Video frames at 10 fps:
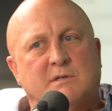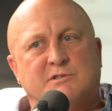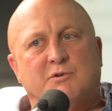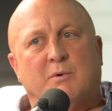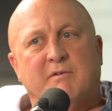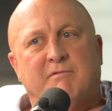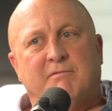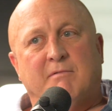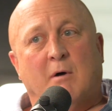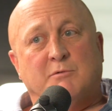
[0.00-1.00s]
That's
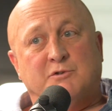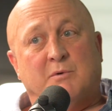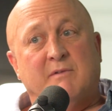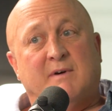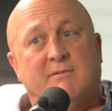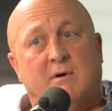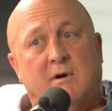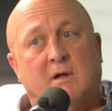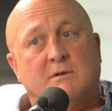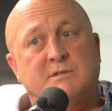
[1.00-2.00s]
almost
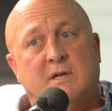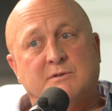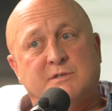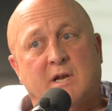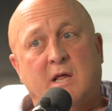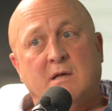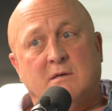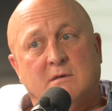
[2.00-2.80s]
$2,500 an ounce today.